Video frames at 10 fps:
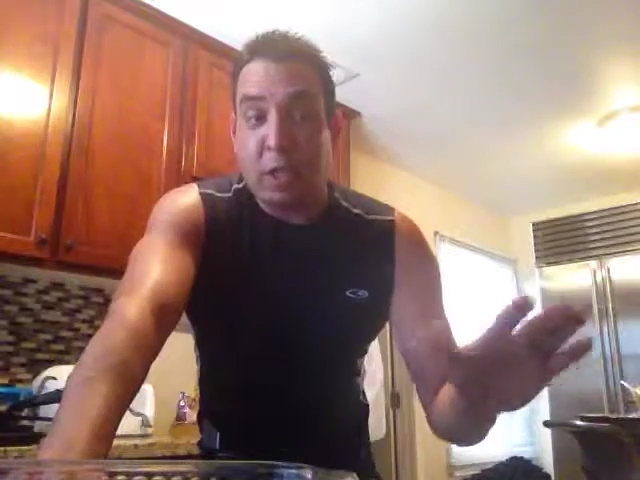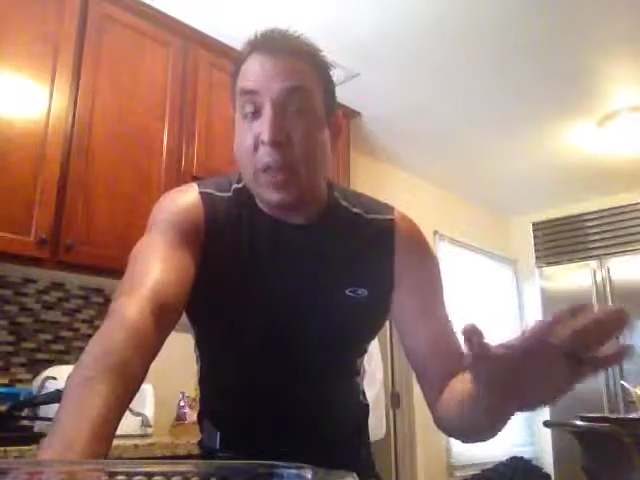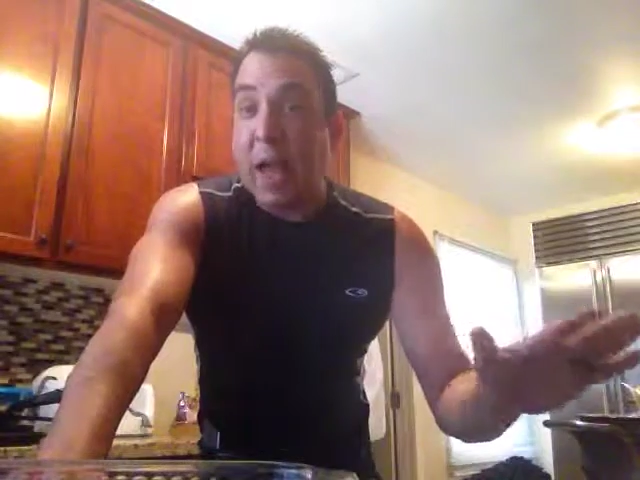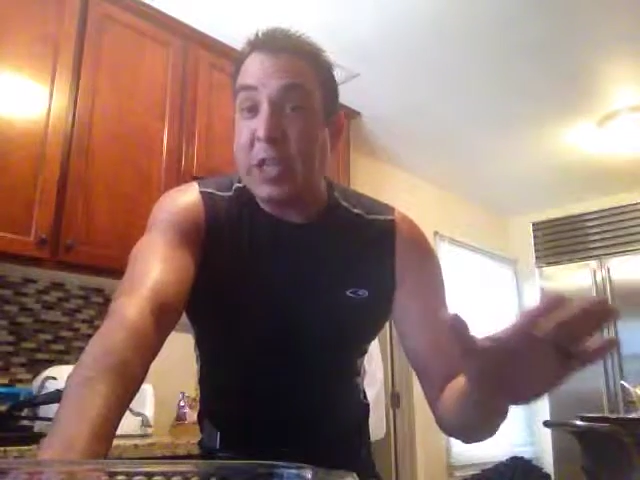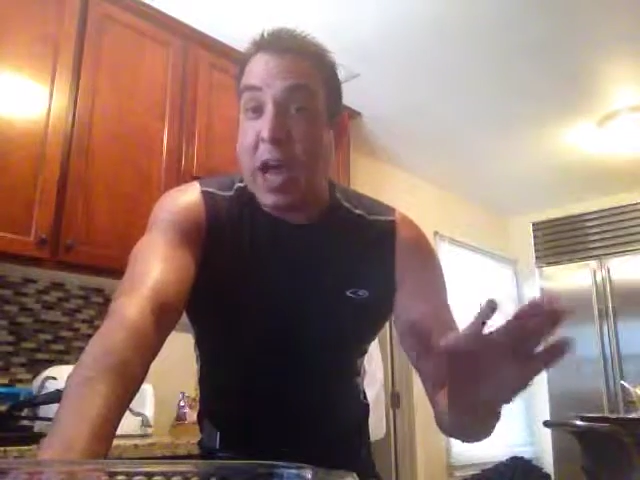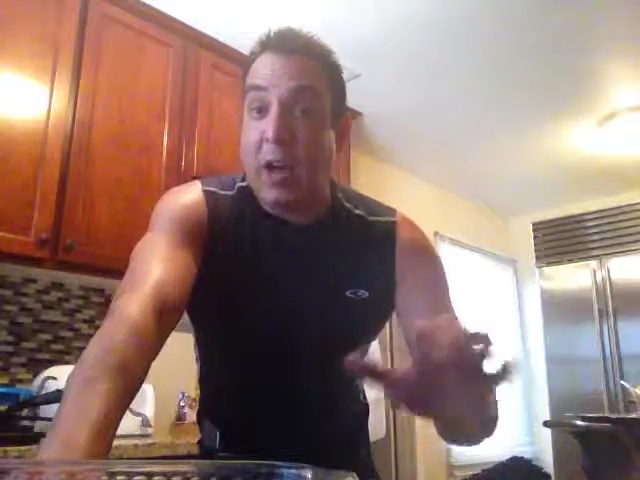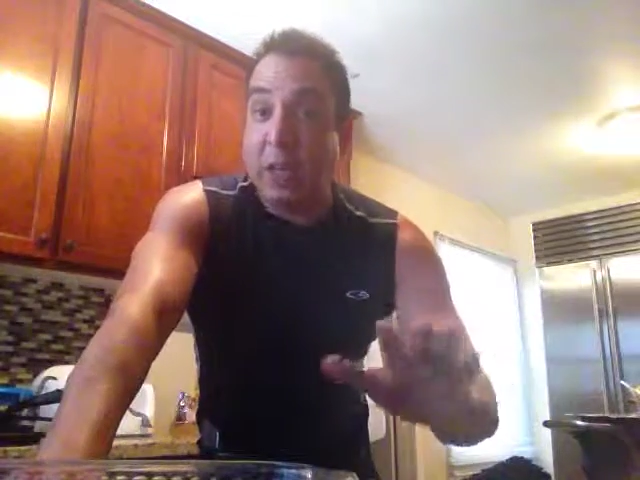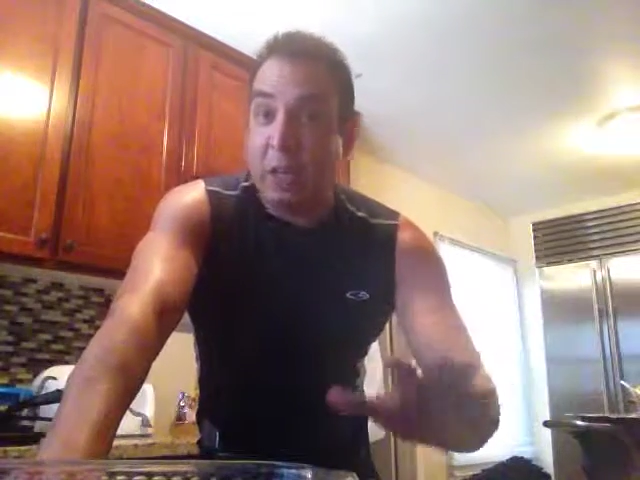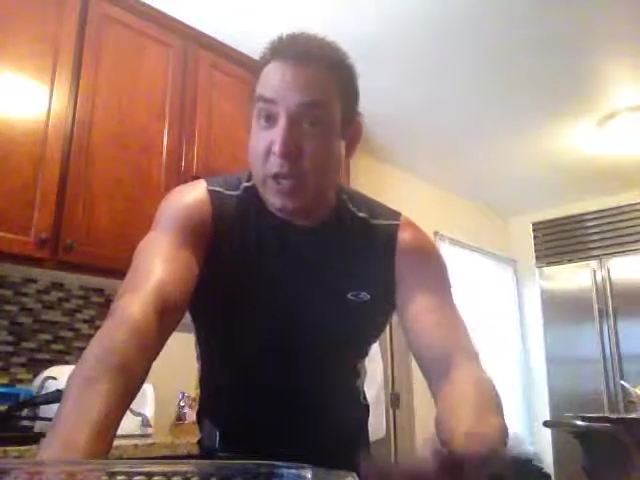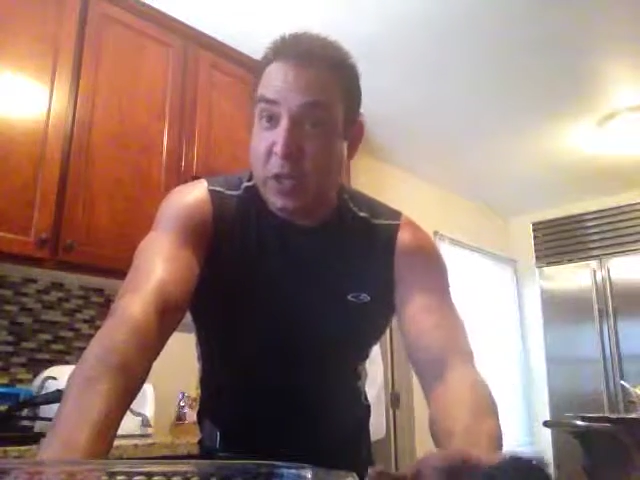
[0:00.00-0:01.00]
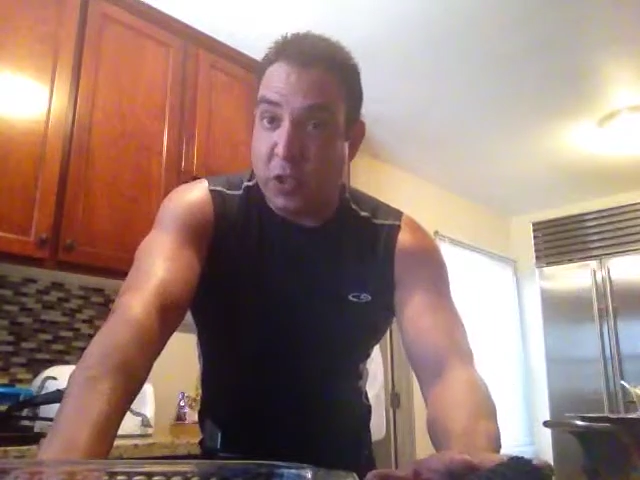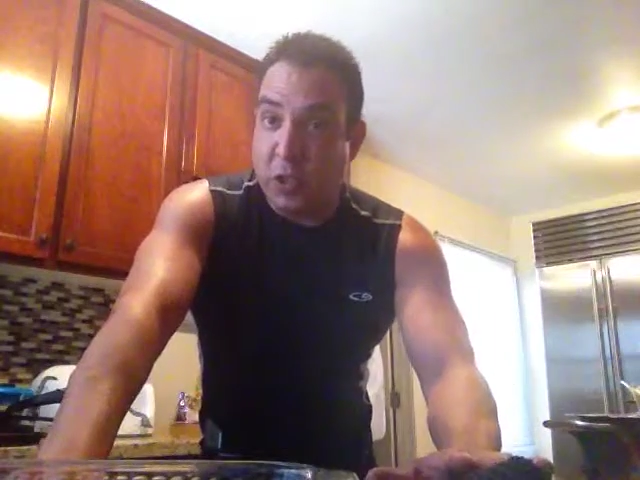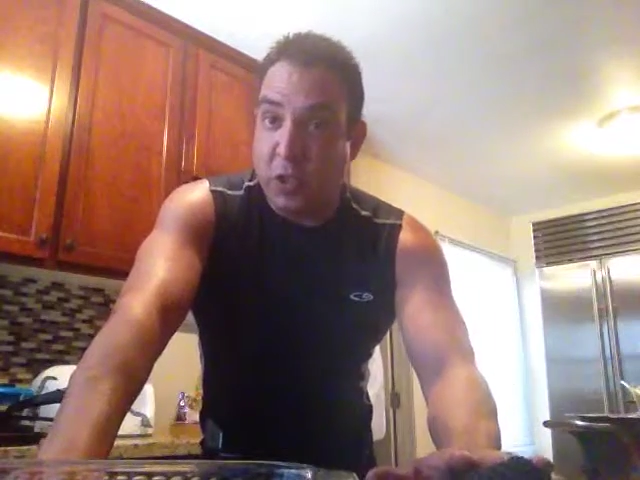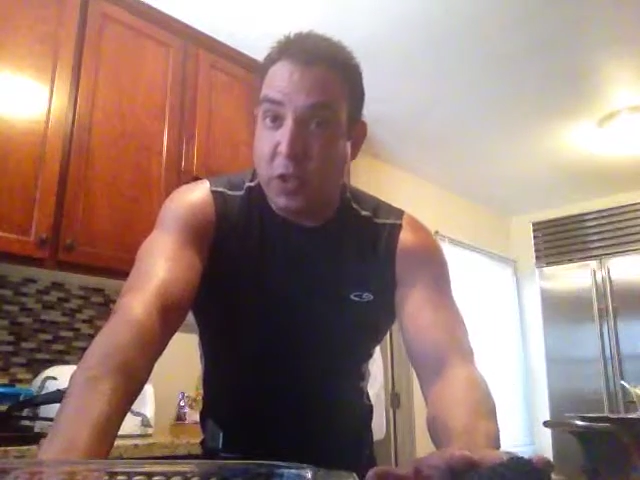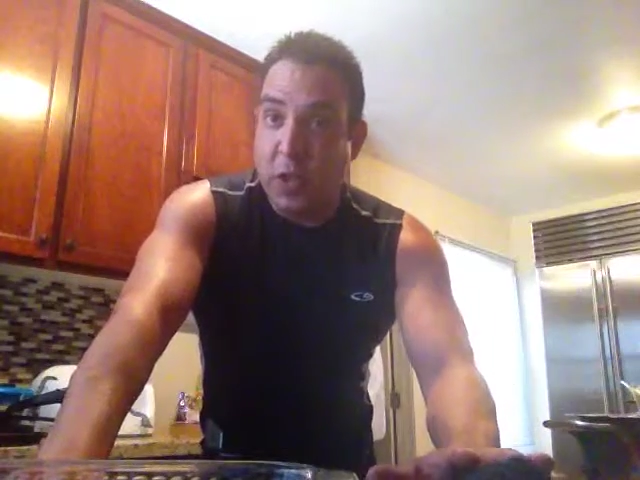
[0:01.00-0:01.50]
batch out of the
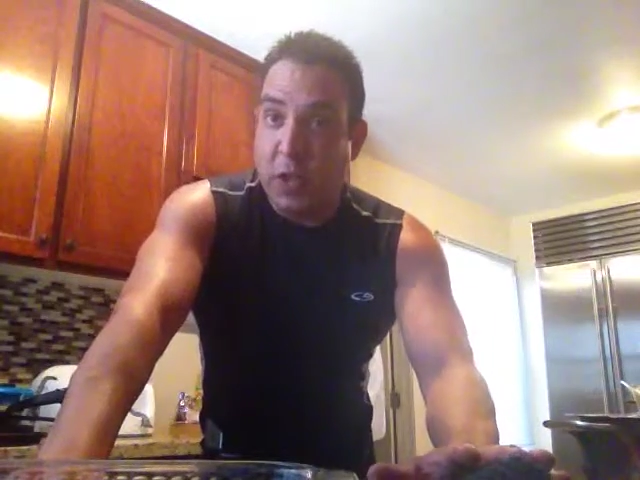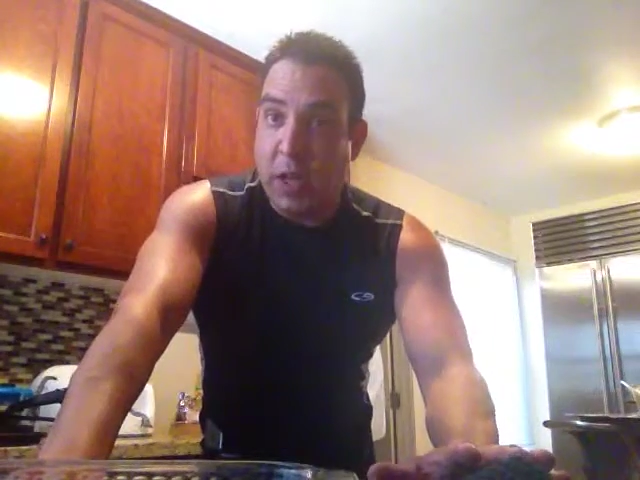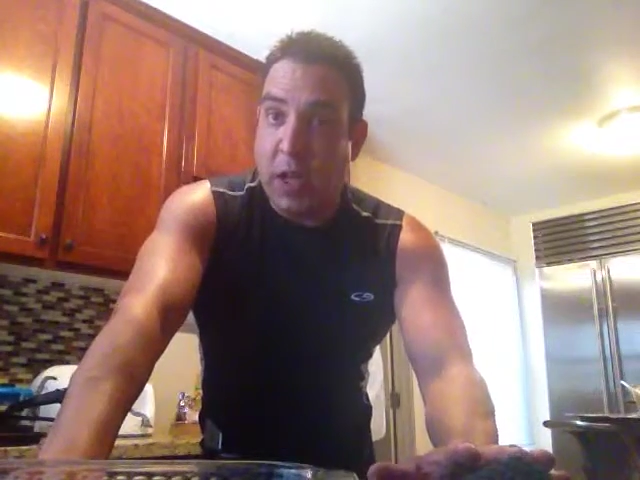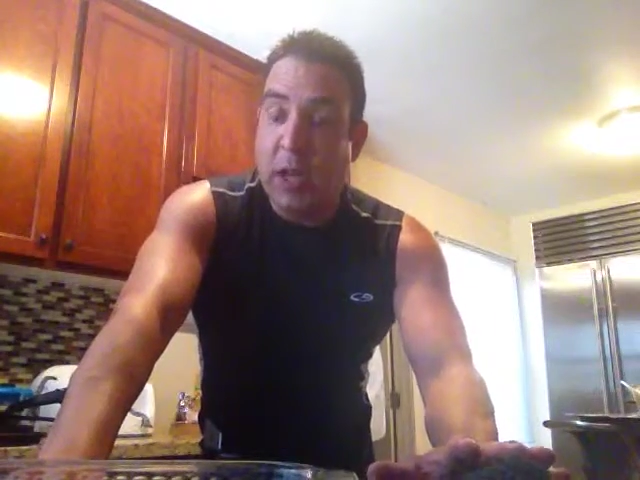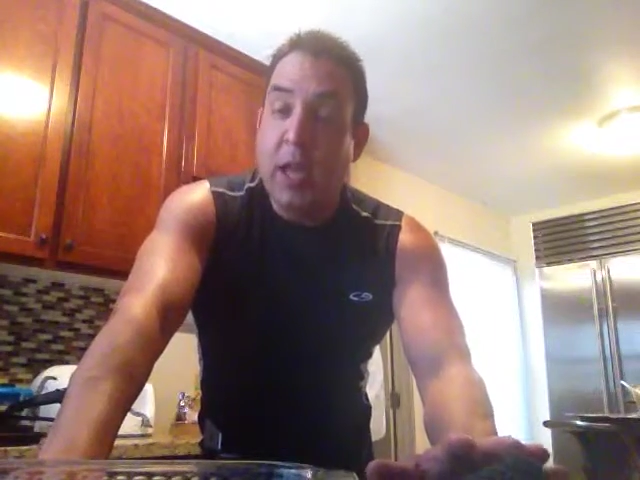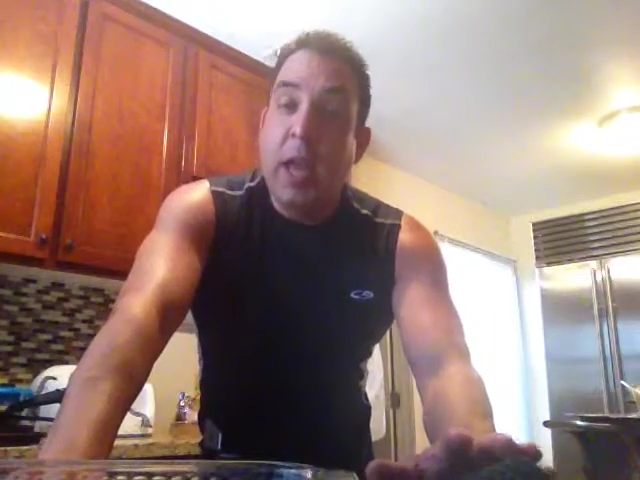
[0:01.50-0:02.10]
freezer, okay,